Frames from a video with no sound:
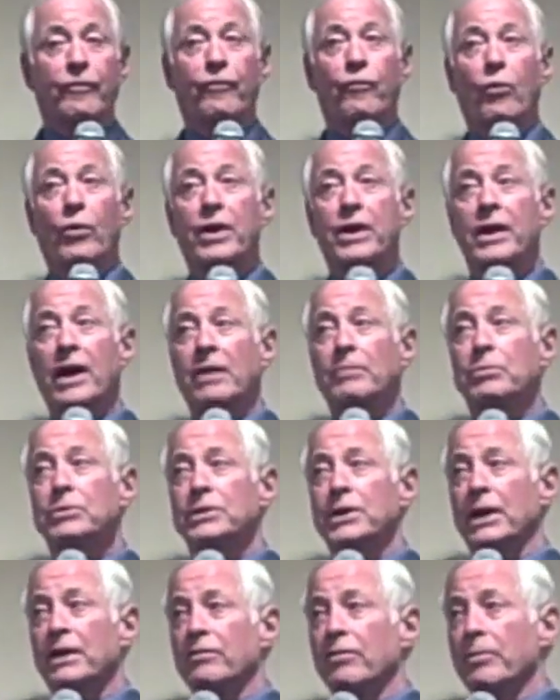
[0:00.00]

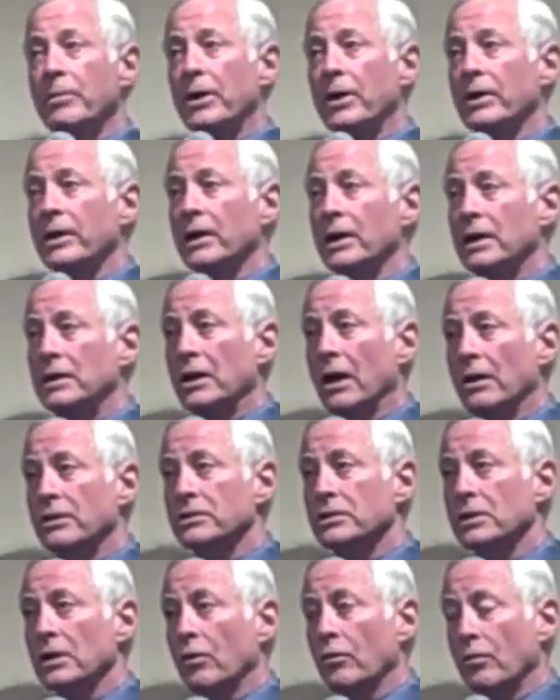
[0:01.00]
49% of American
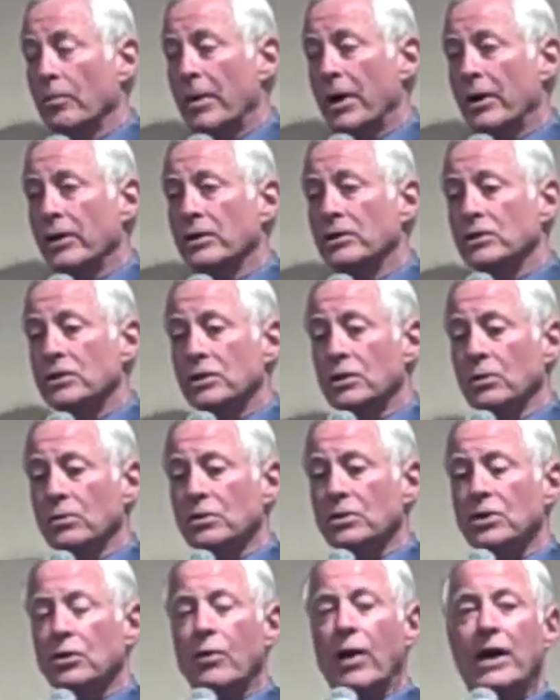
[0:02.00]
adults, or American
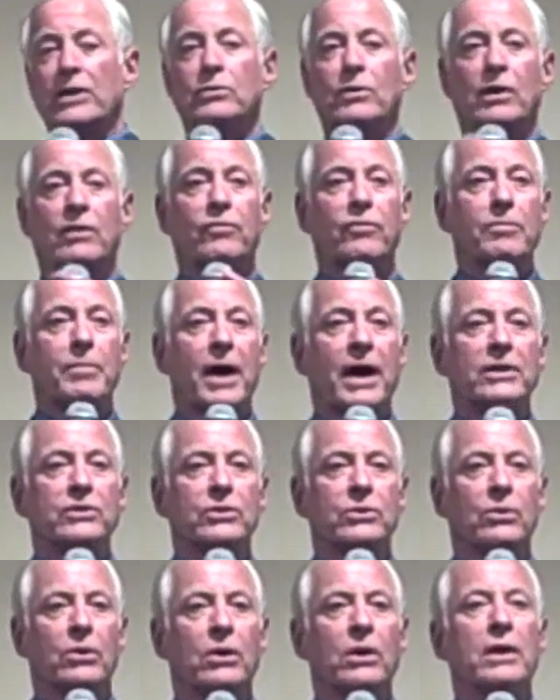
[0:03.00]
students graduating from high
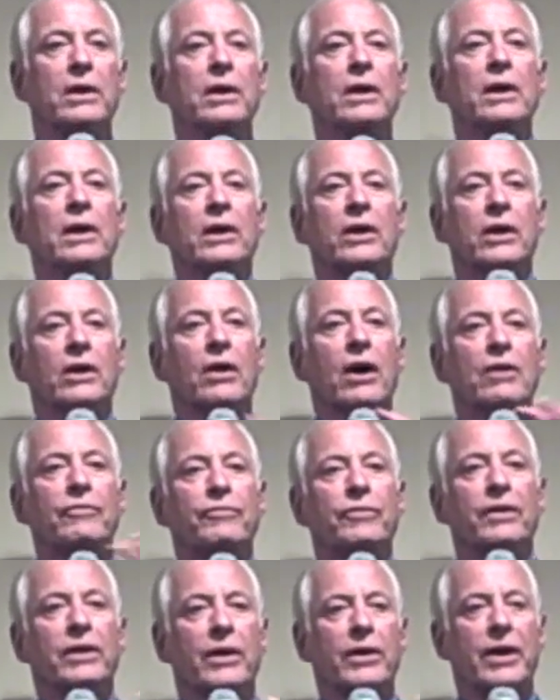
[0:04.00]
school,
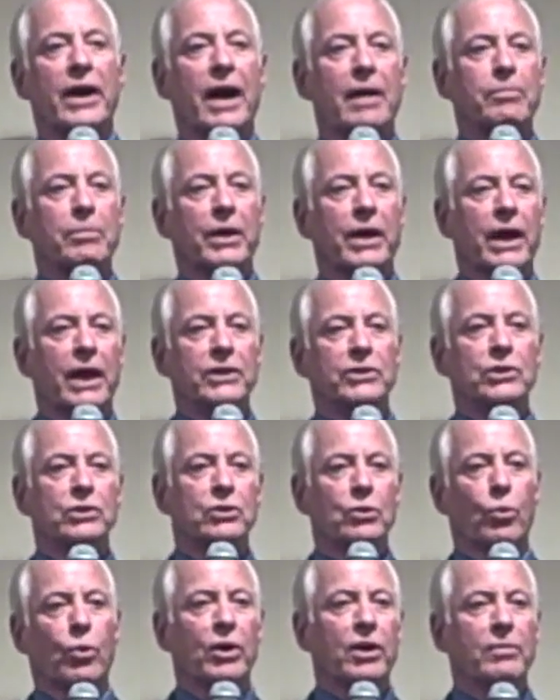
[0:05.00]
cannot fill out an application
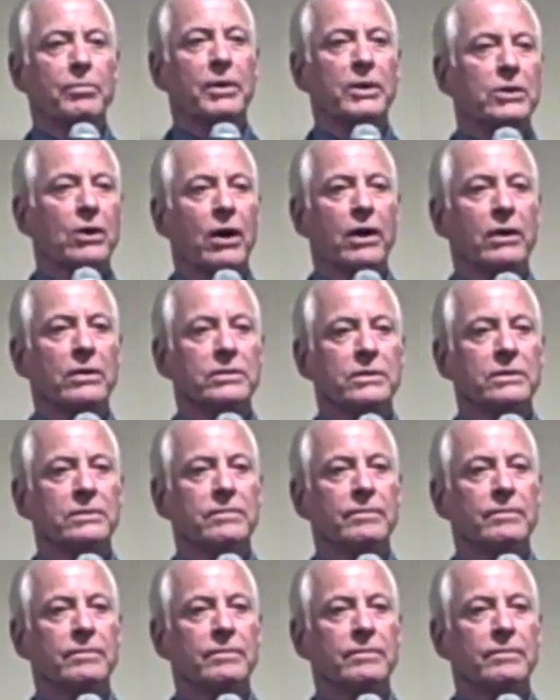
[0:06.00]
to work at McDonald's.